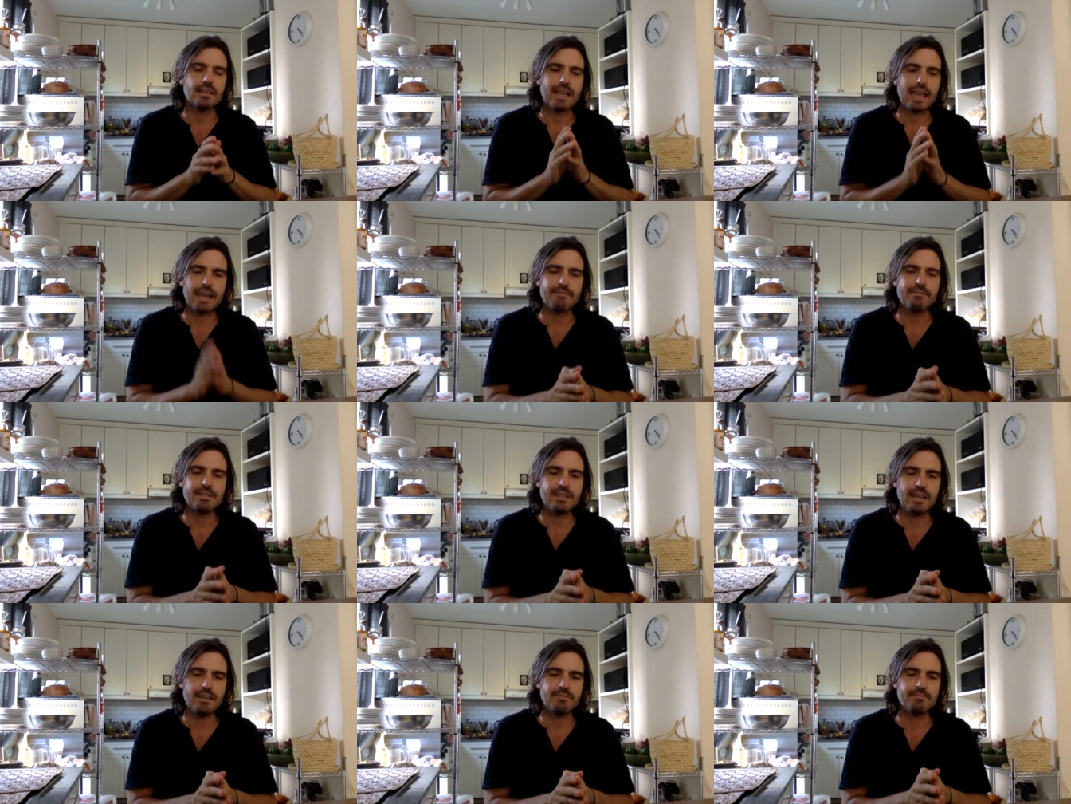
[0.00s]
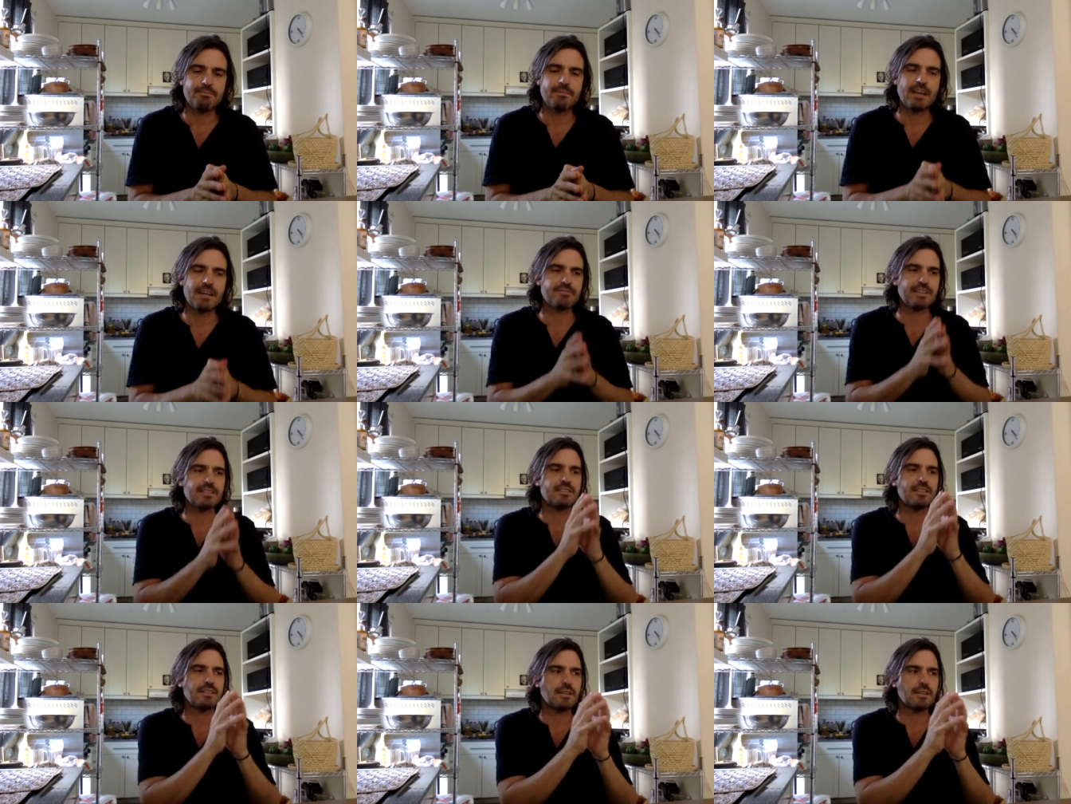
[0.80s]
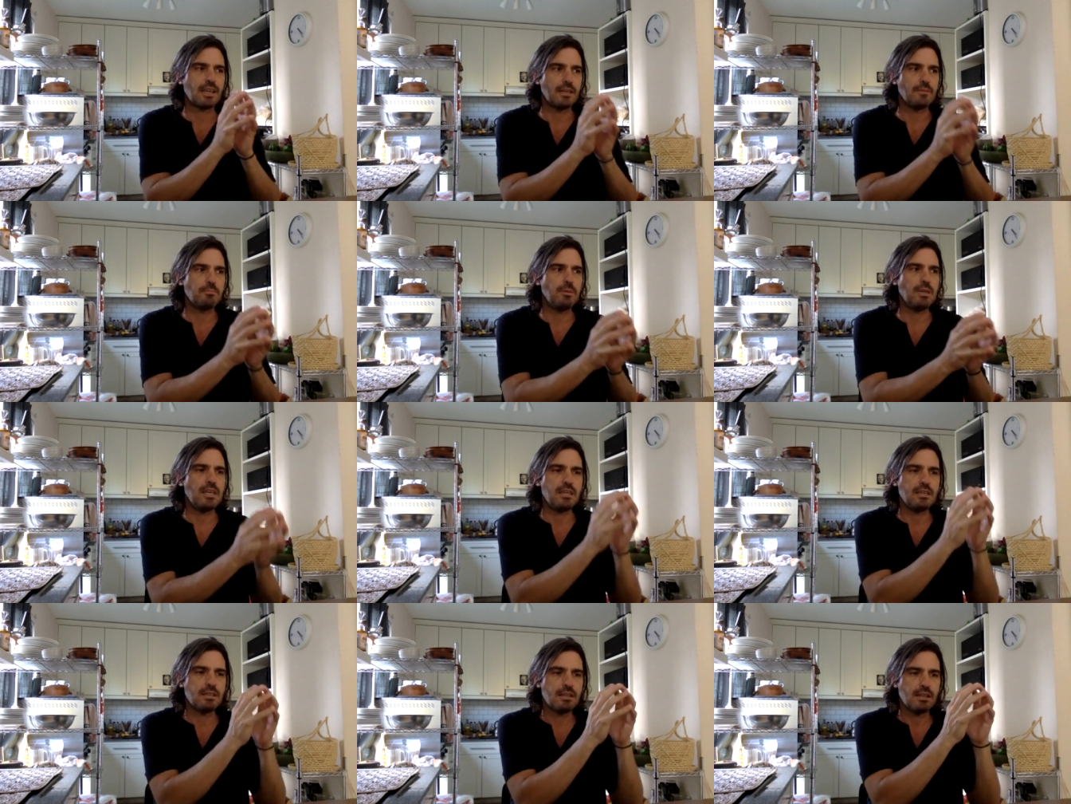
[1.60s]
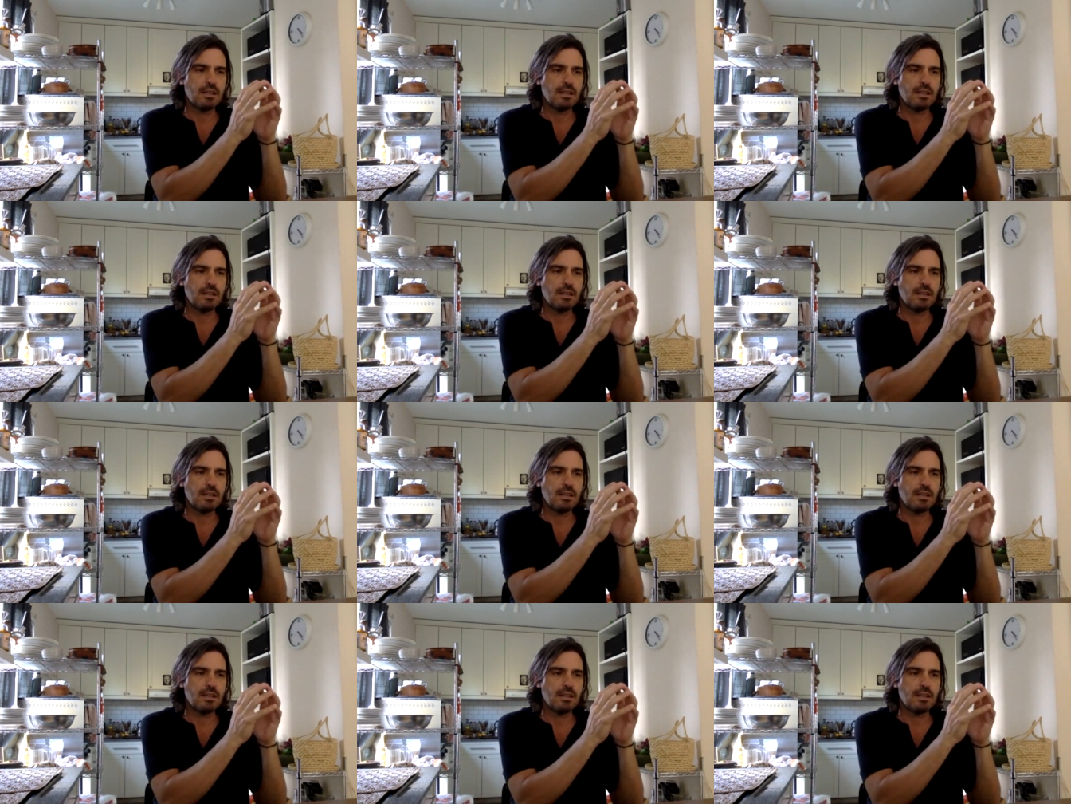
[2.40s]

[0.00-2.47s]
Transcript: everyday breakfast can be